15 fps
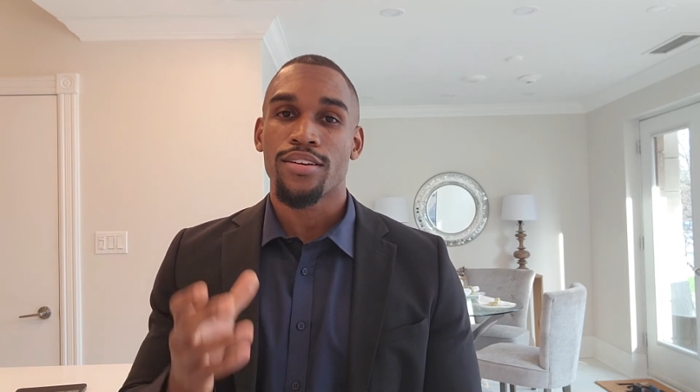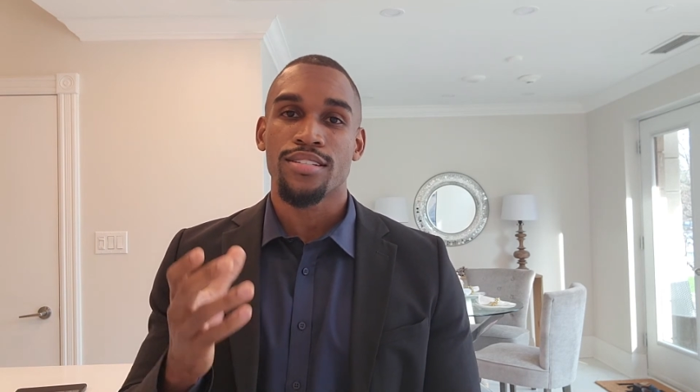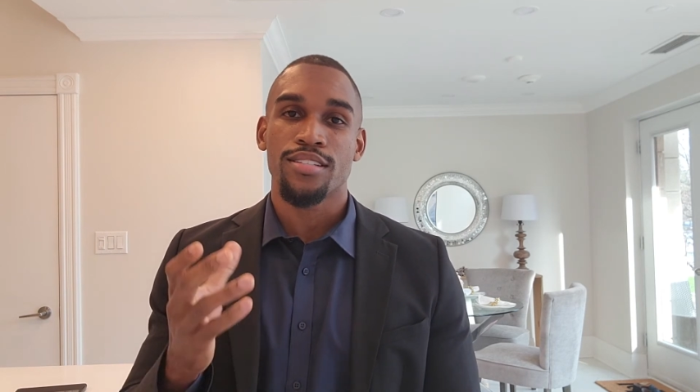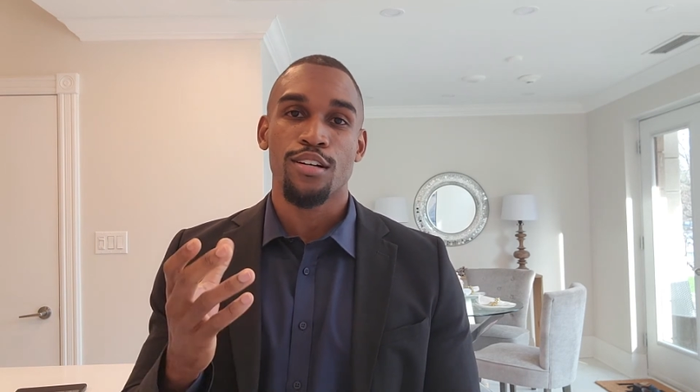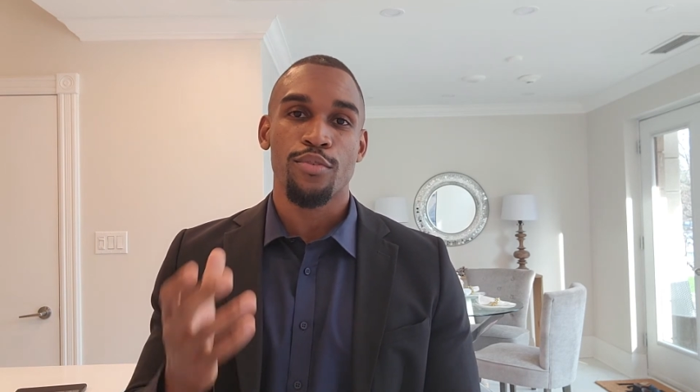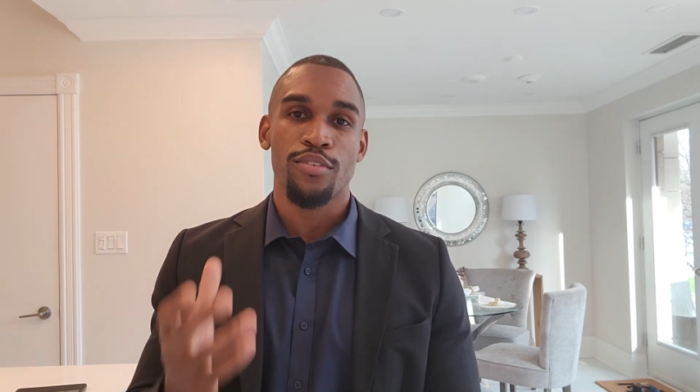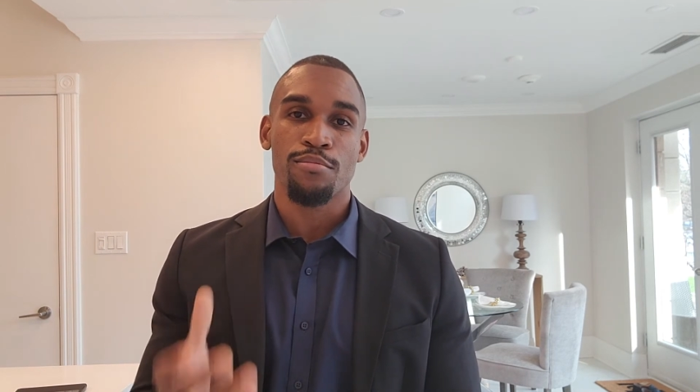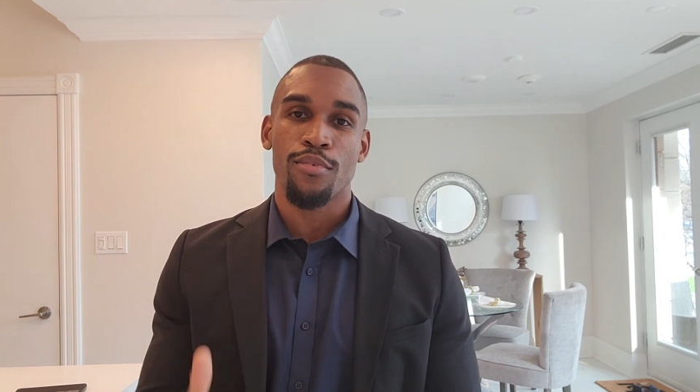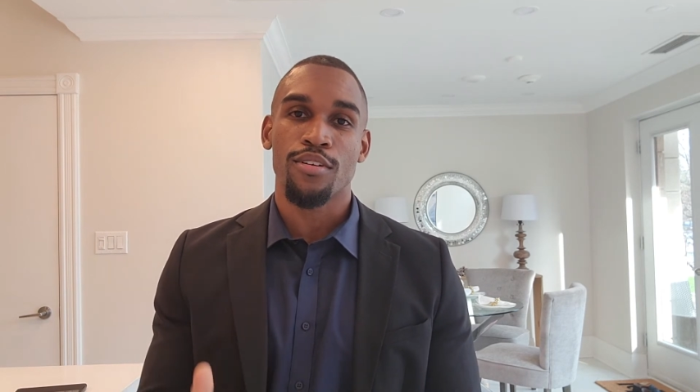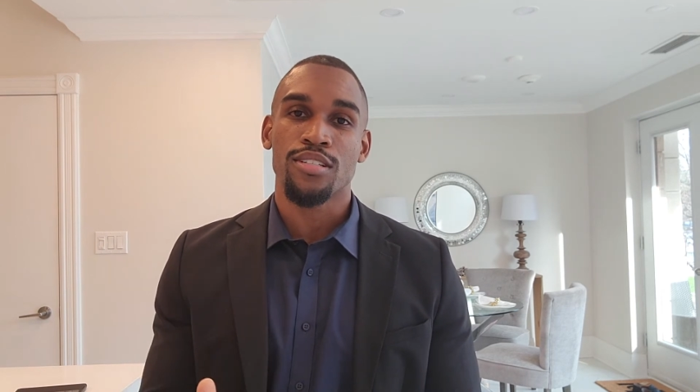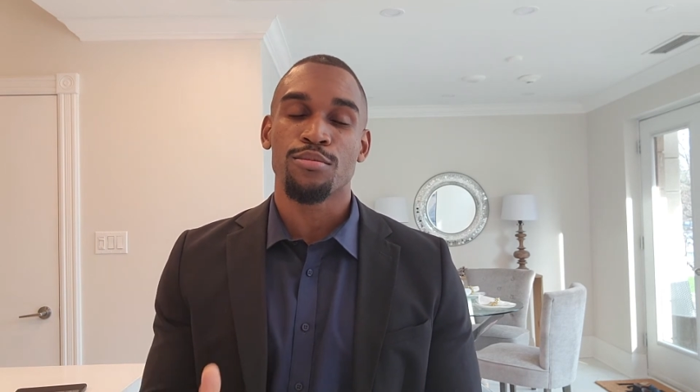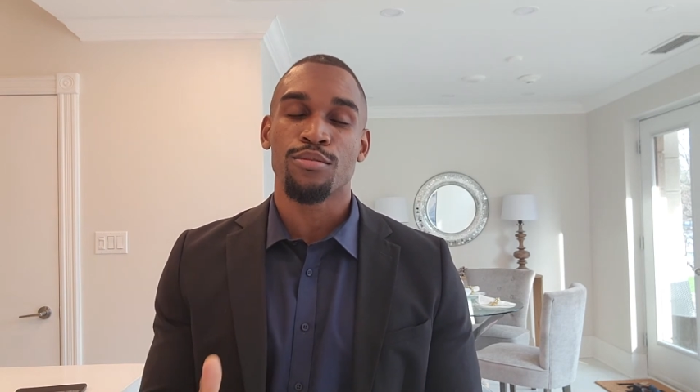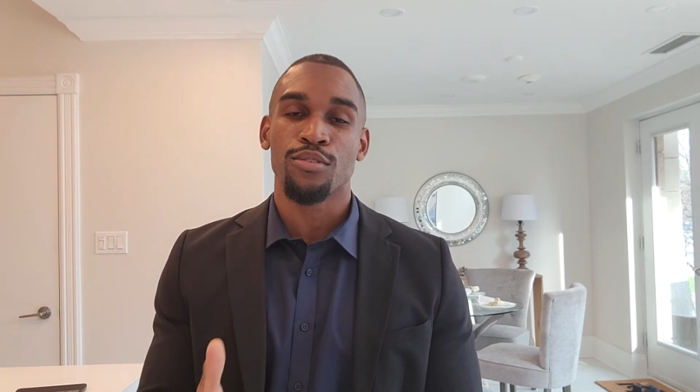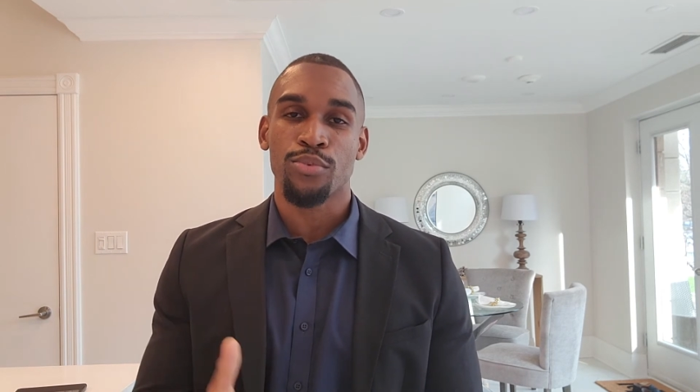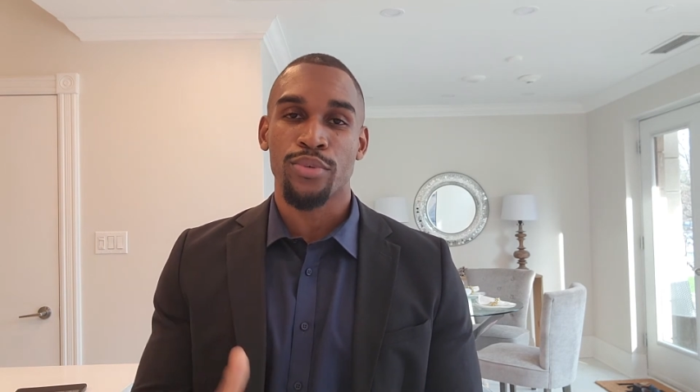yourself with
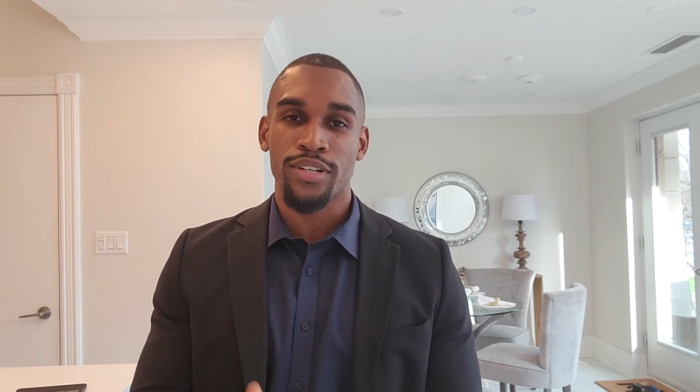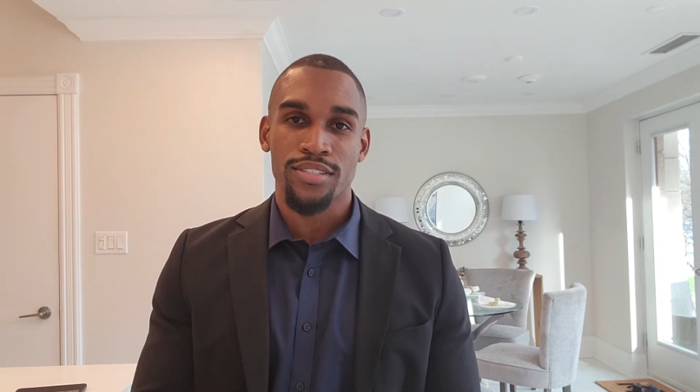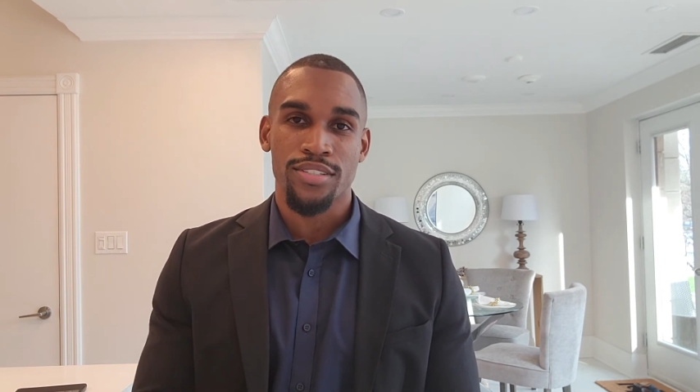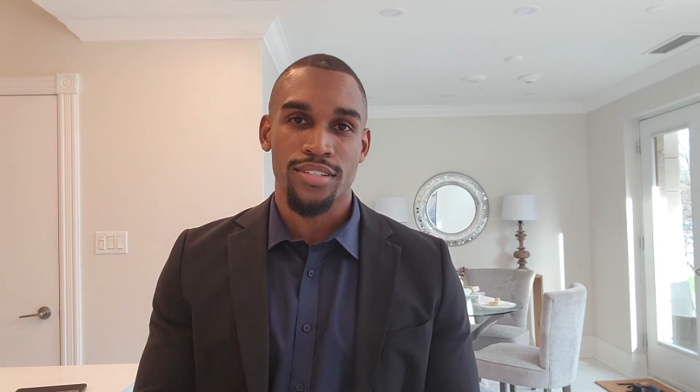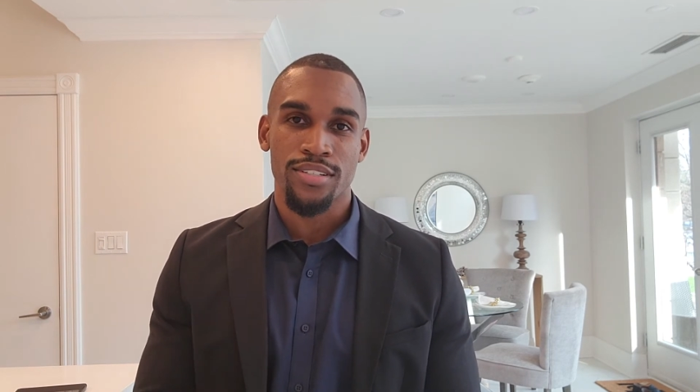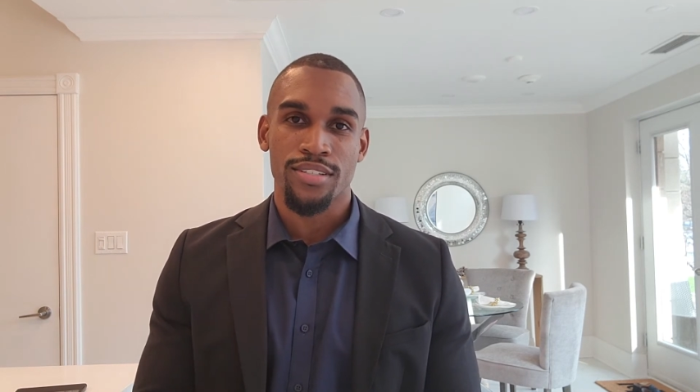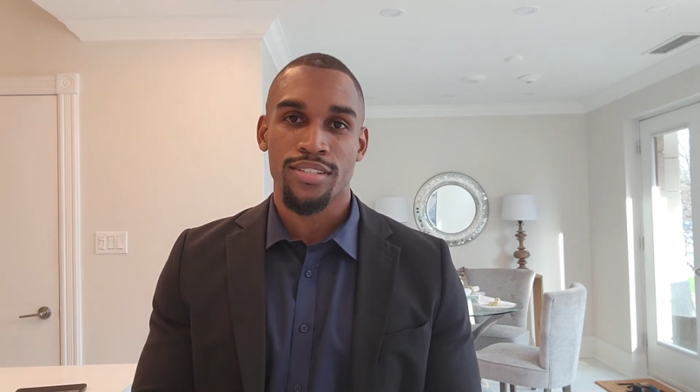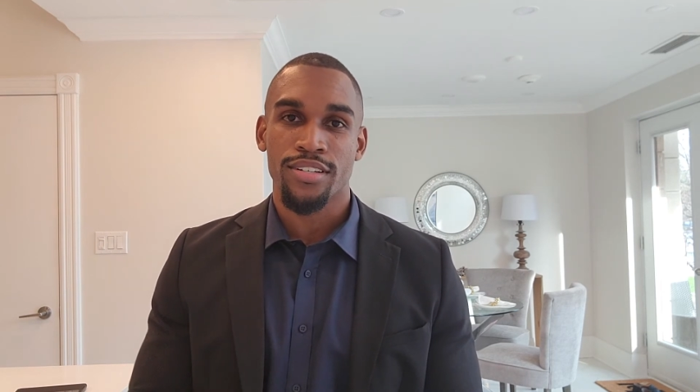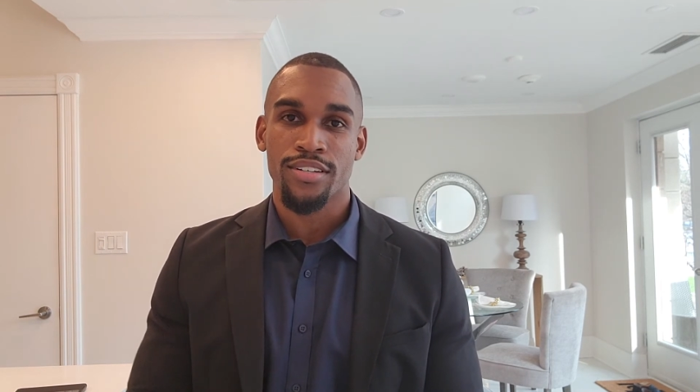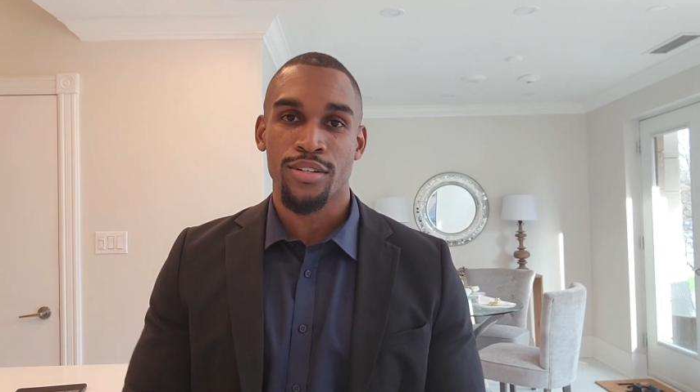multiple realtors,